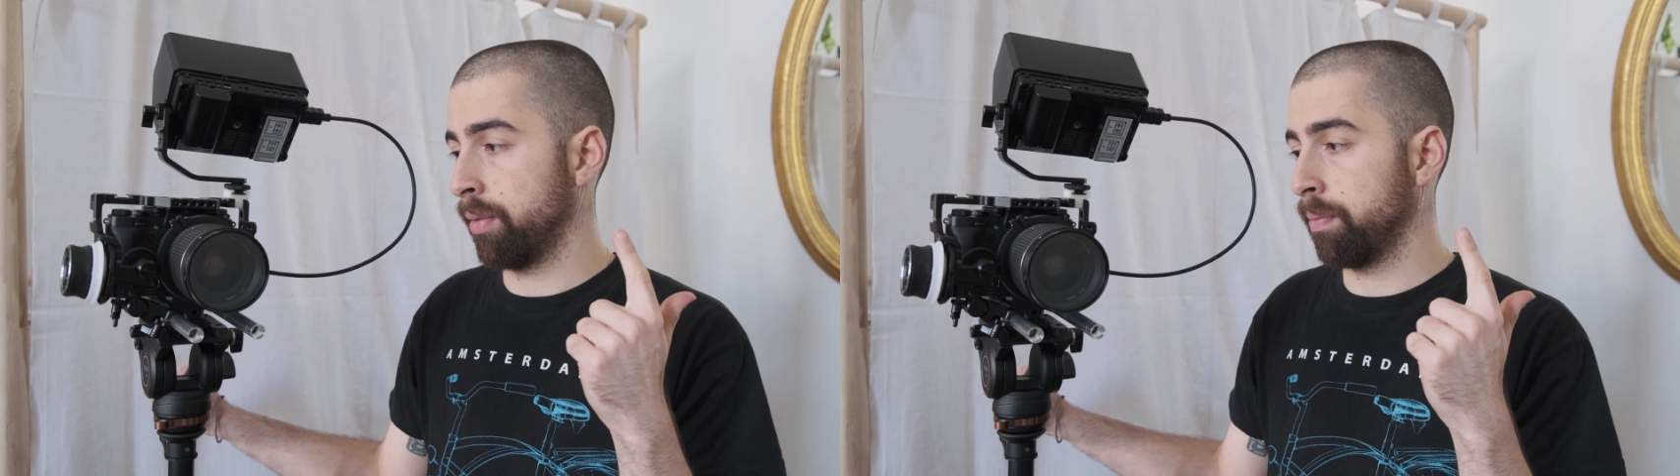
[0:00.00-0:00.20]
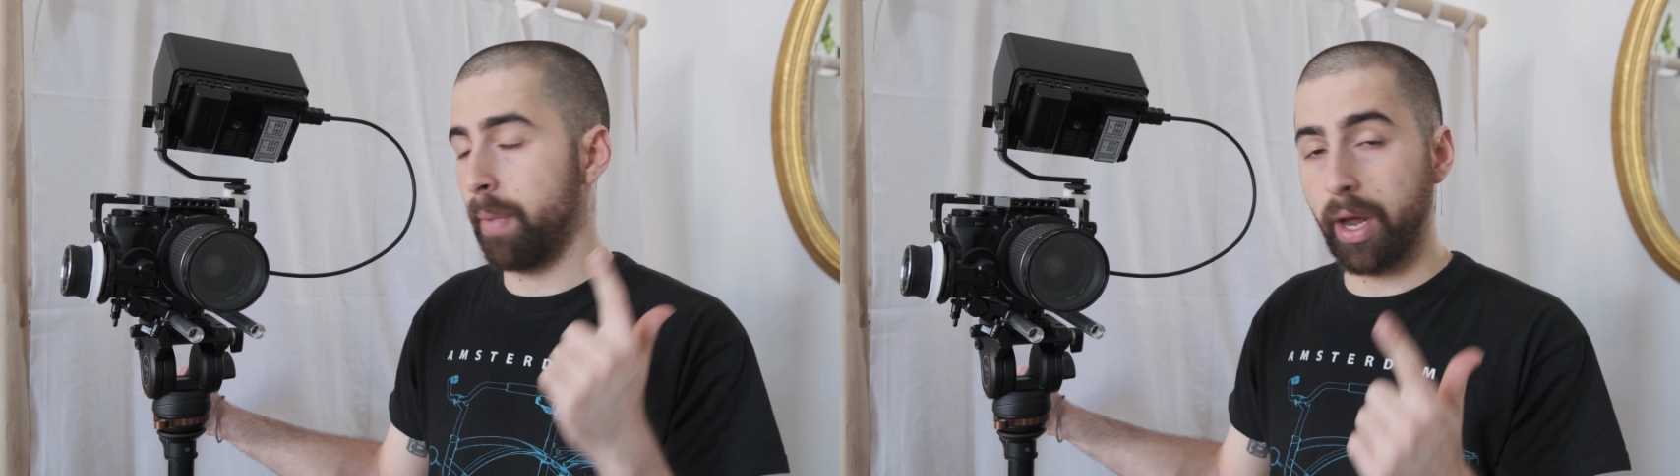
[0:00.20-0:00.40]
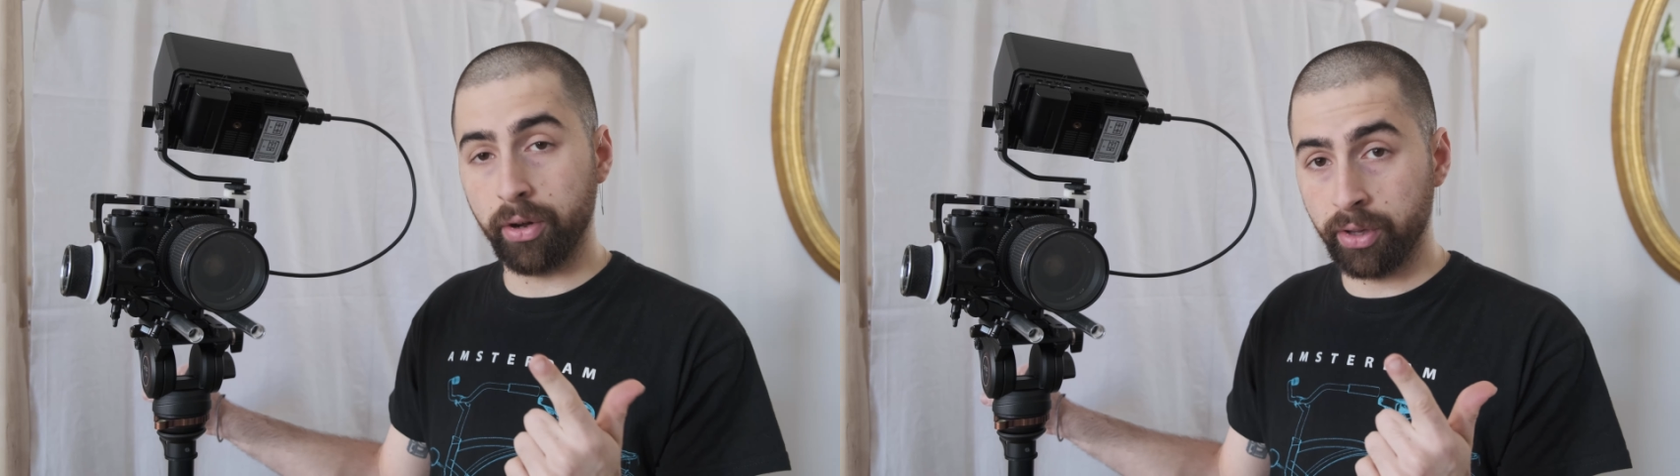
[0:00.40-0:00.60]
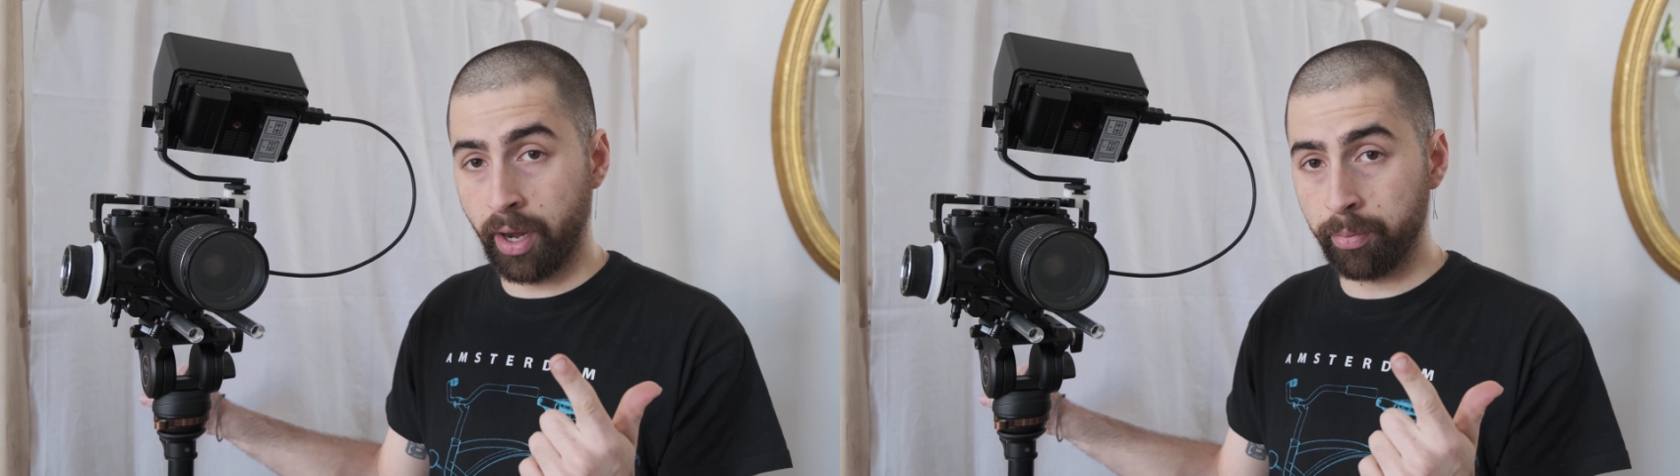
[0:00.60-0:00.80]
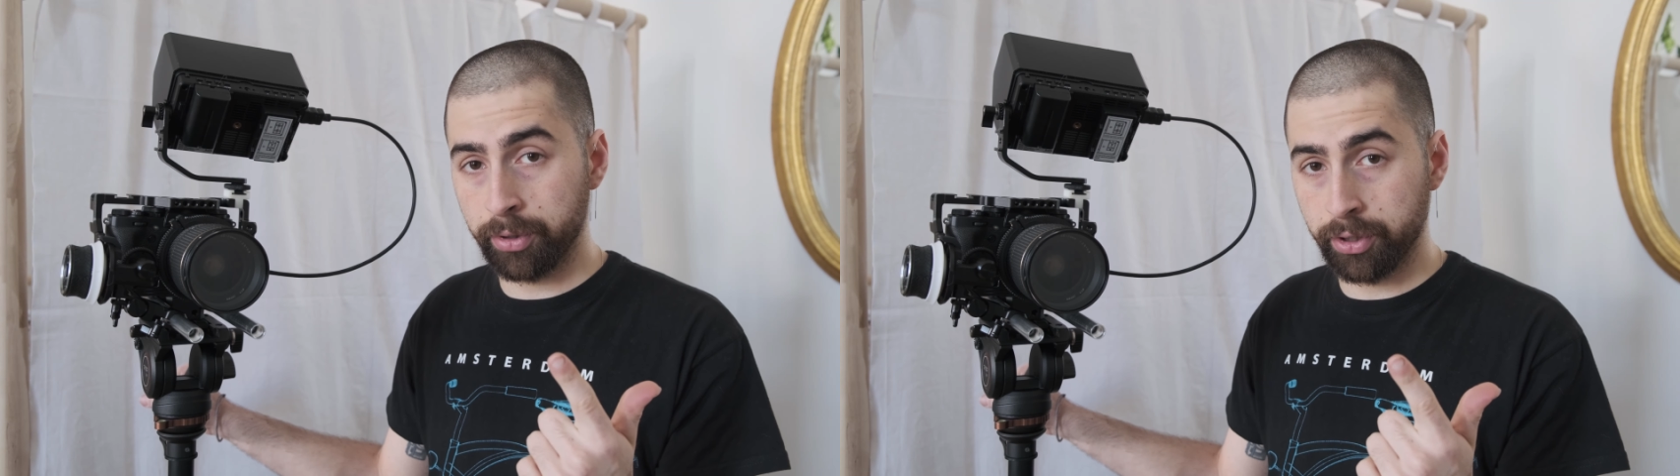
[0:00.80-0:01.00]
manual
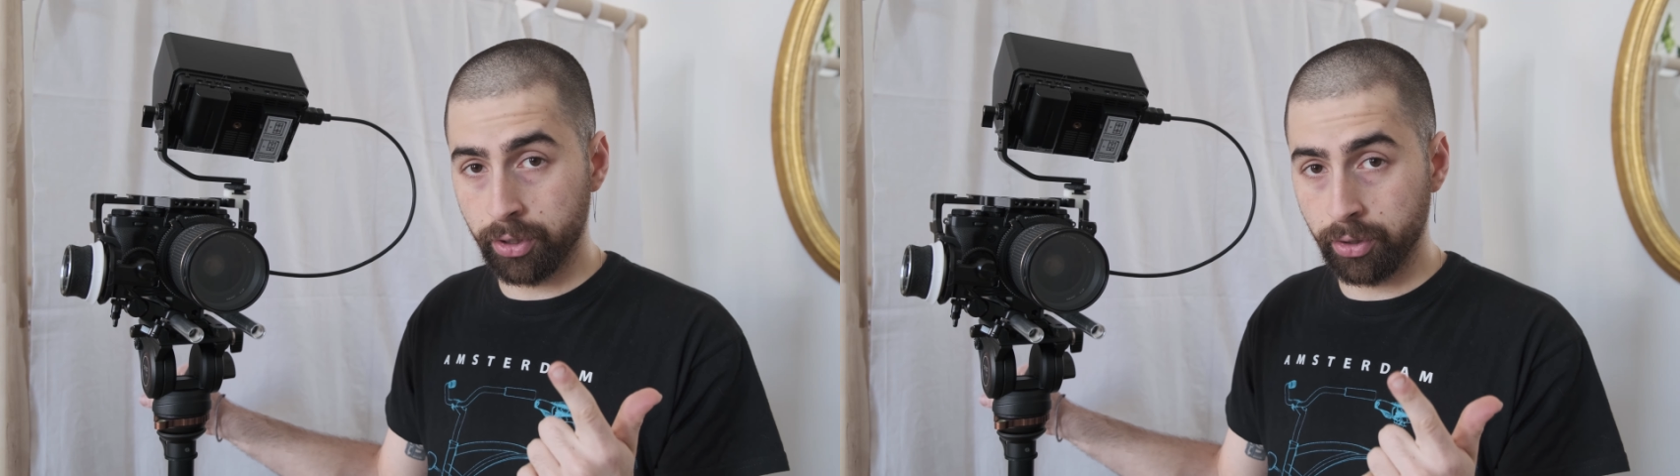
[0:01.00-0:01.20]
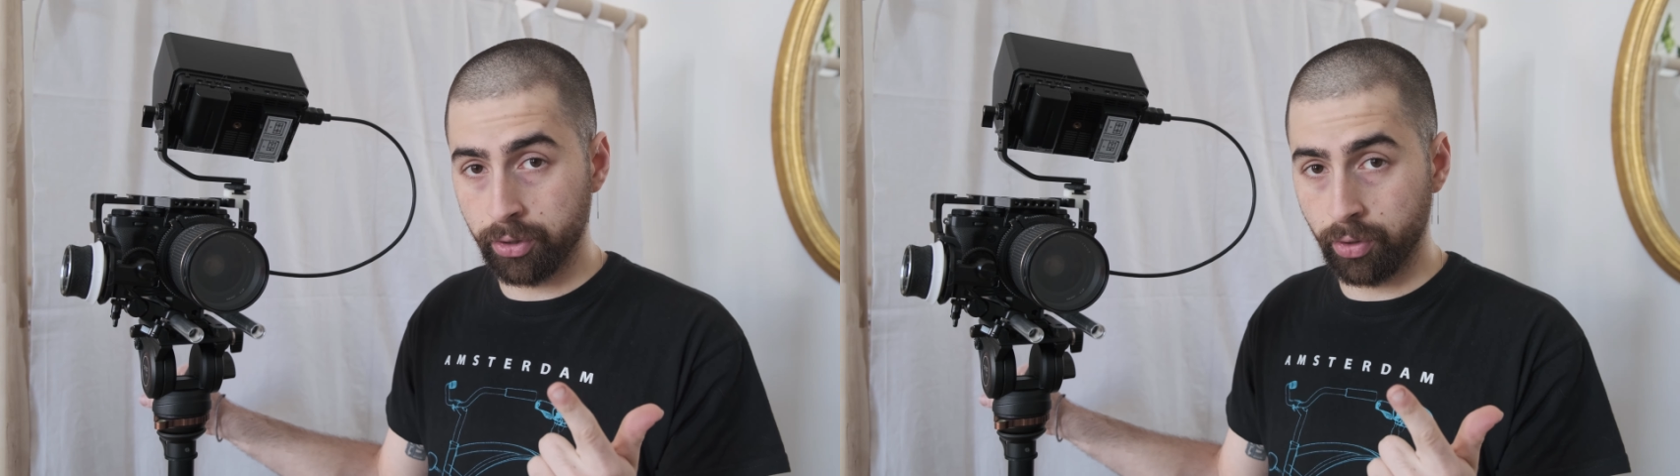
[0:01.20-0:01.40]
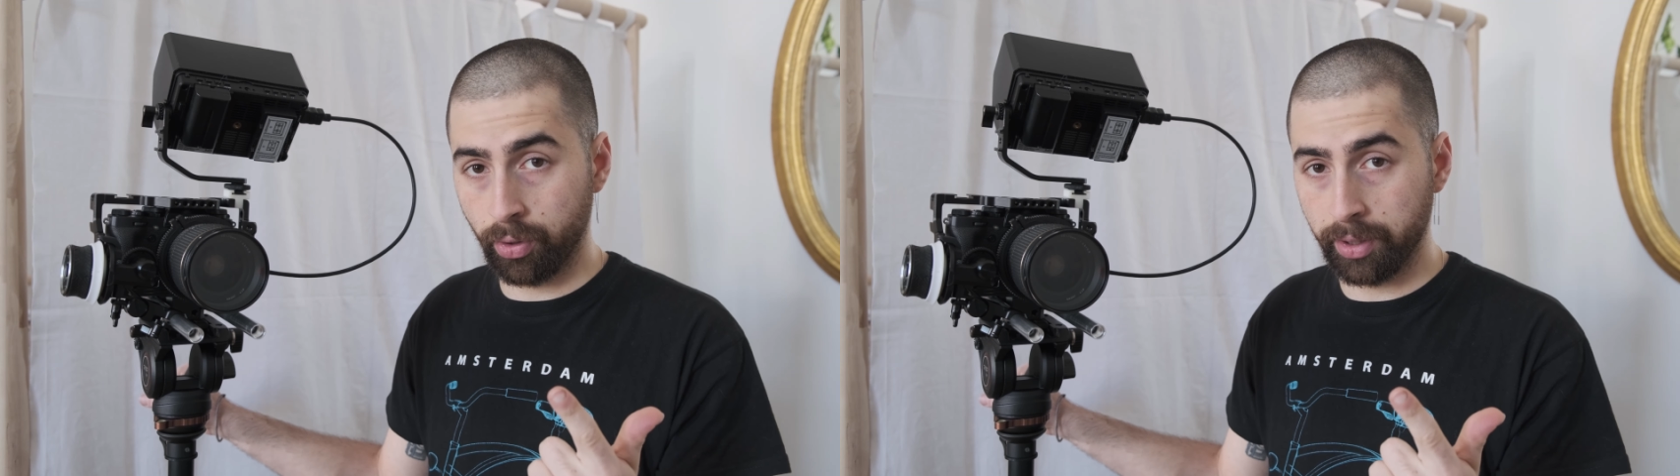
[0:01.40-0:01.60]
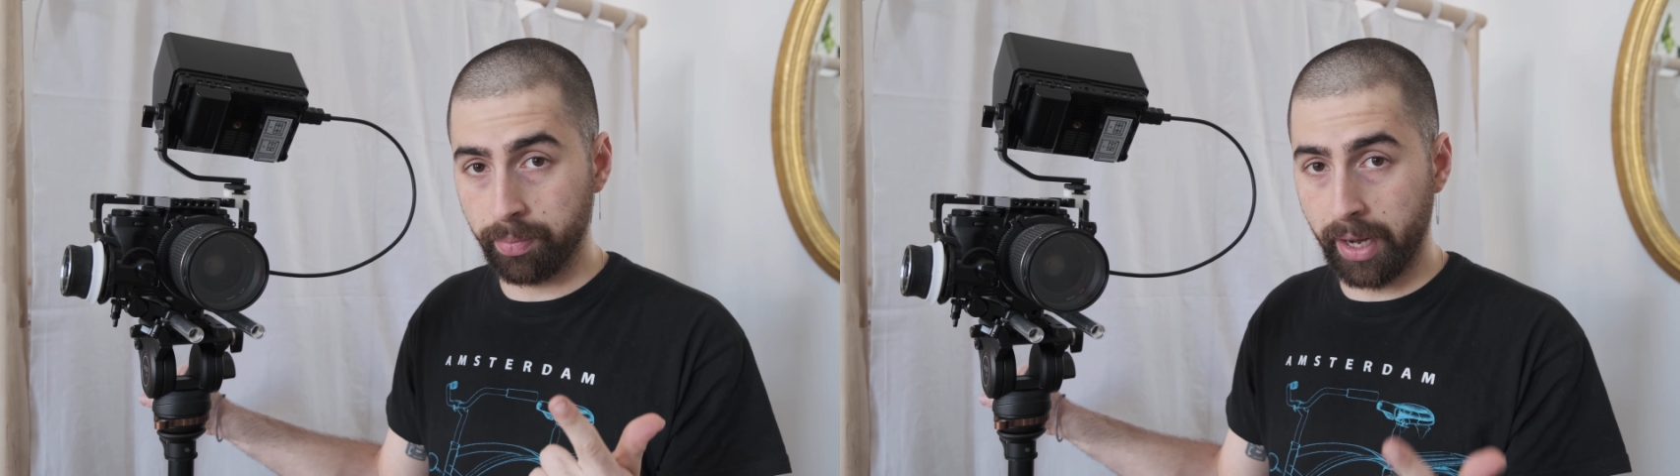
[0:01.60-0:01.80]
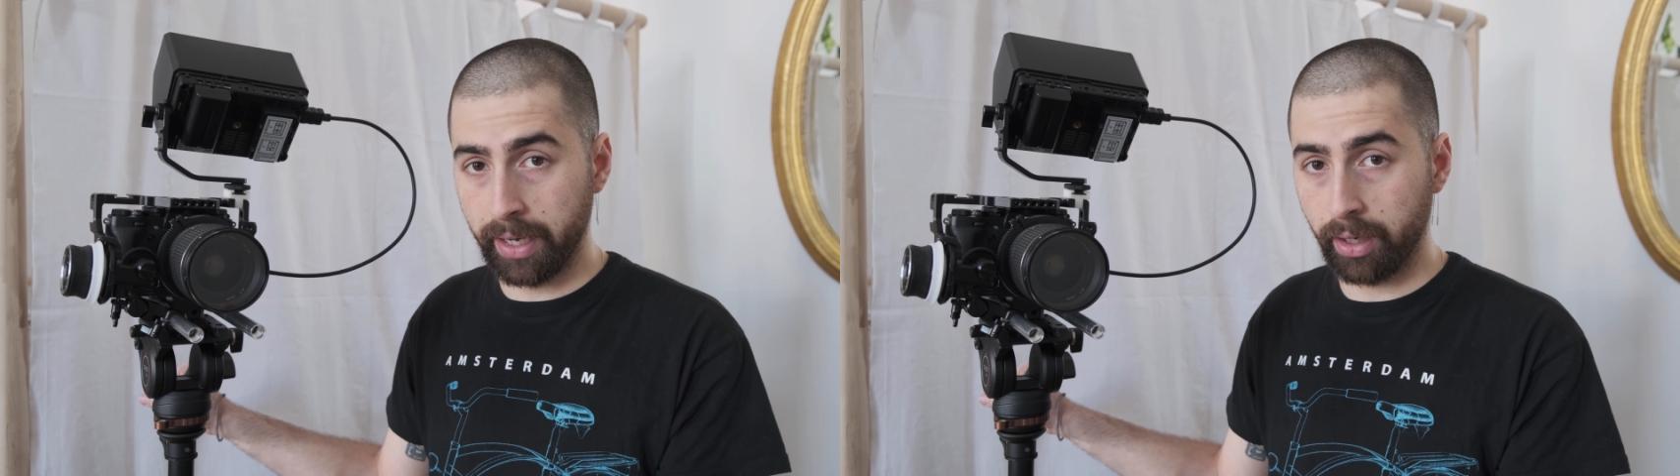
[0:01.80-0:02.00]
aperture control
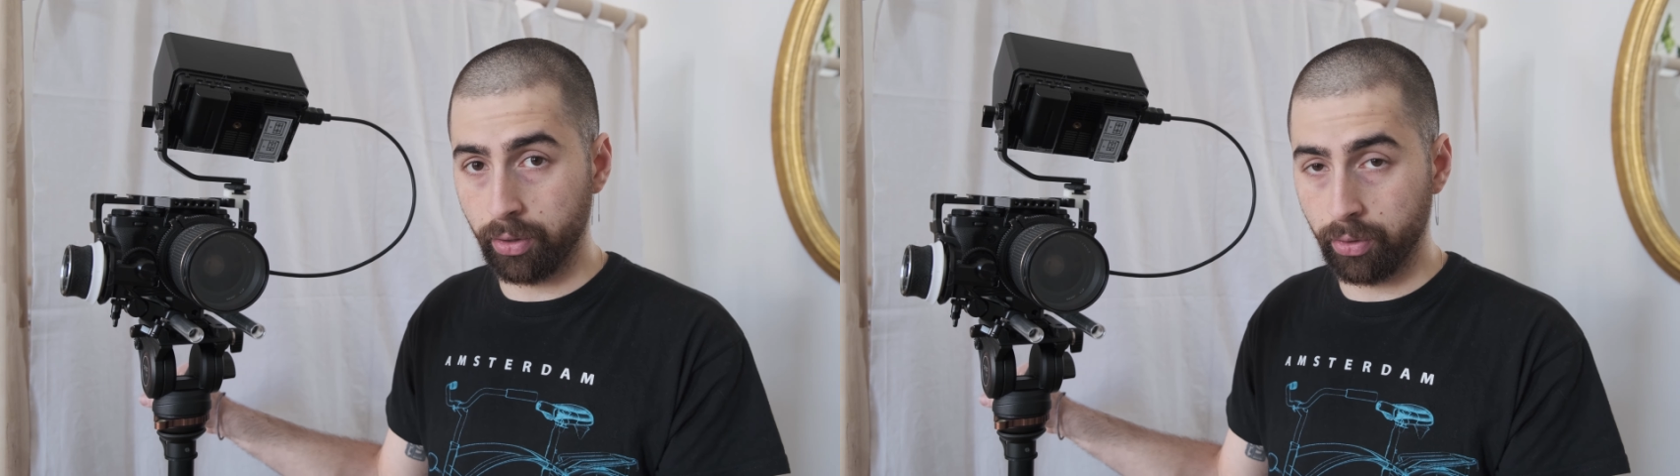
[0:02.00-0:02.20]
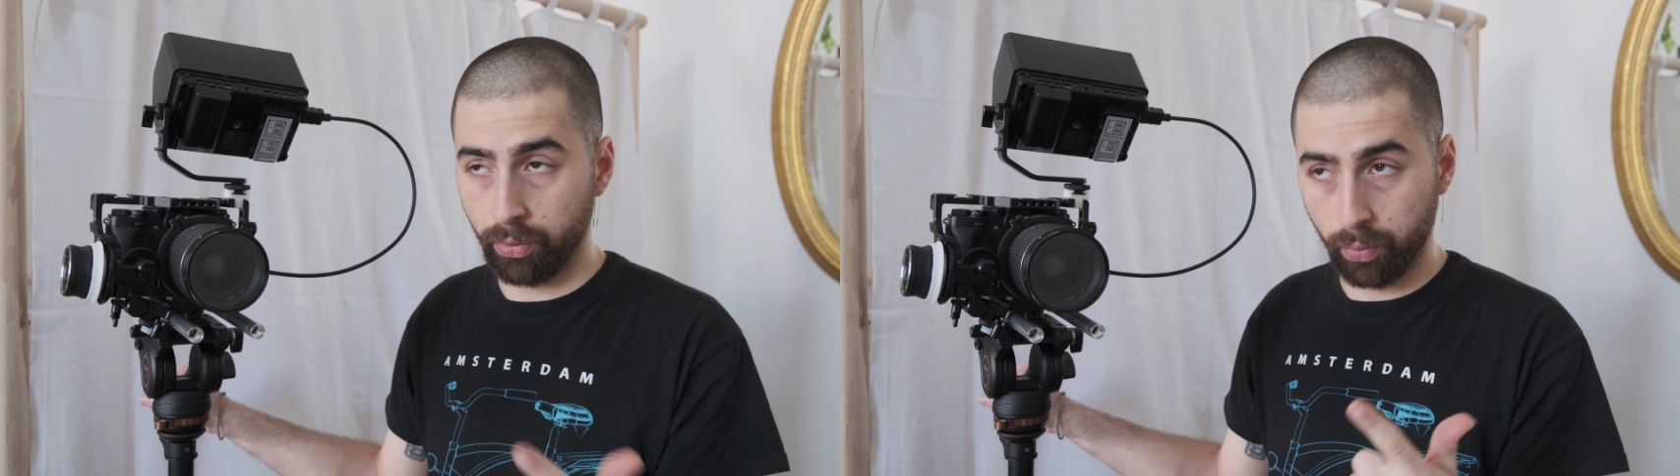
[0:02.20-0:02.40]
depending on